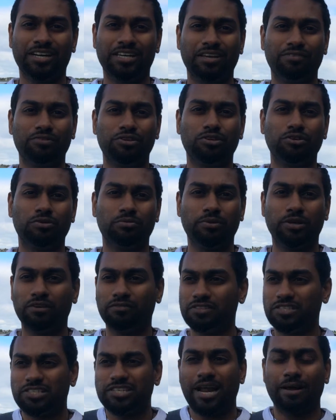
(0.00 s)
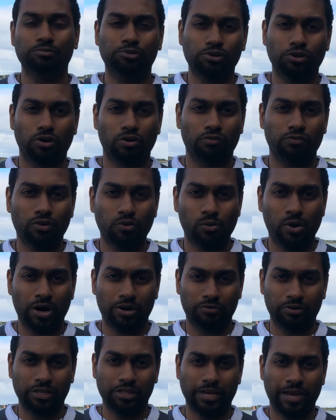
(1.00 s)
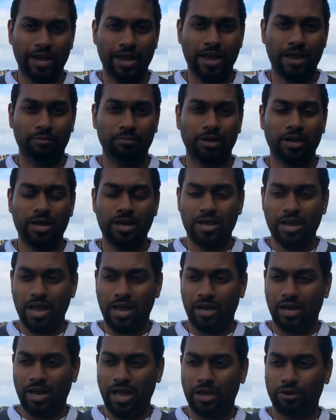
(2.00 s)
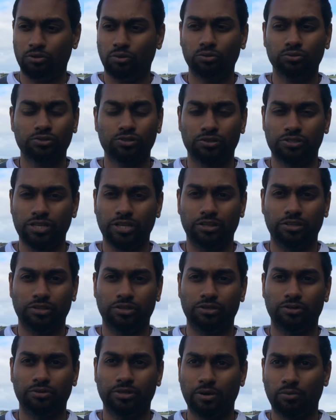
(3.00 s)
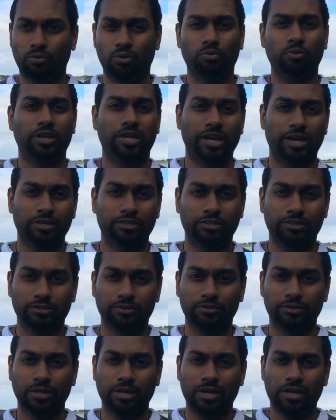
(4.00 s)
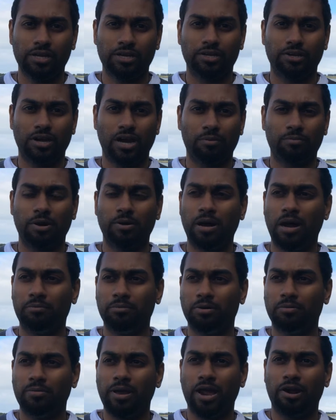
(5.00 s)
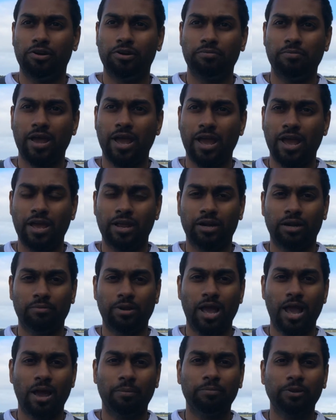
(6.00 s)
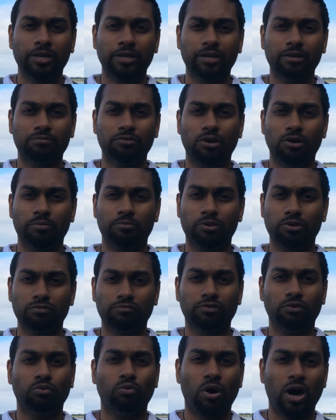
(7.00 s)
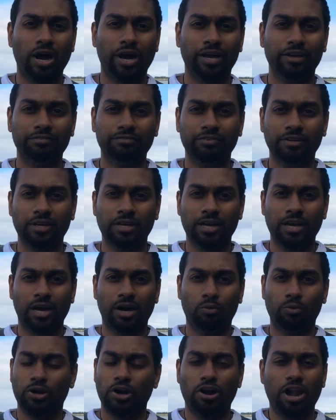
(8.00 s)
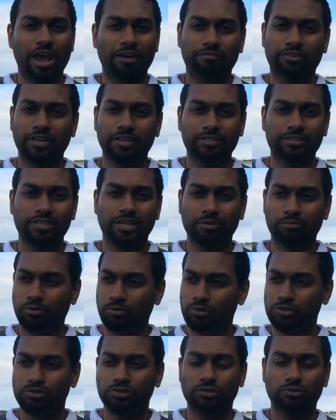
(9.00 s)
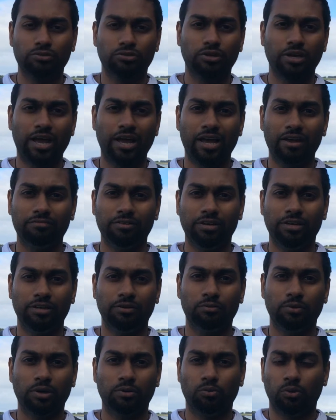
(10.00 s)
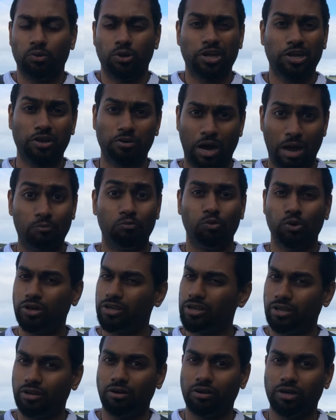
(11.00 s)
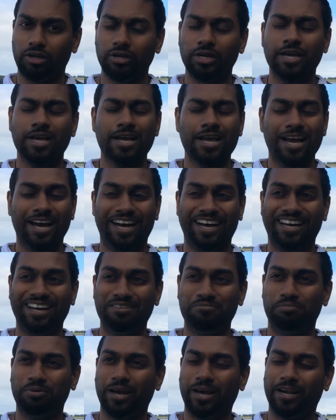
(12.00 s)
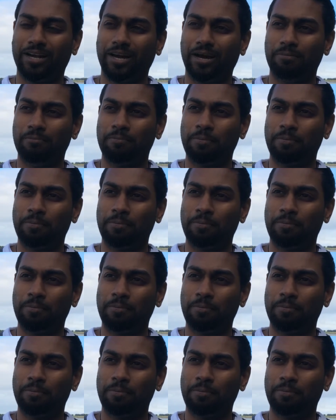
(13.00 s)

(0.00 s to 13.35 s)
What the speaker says: giving you a bit of a snapshot of who I really am, and also telling you that what we can do. I'm a married man, I'm happy, I've got a beautiful wife. We don't have kids yet, but we're soon to have, and I'm working on it. But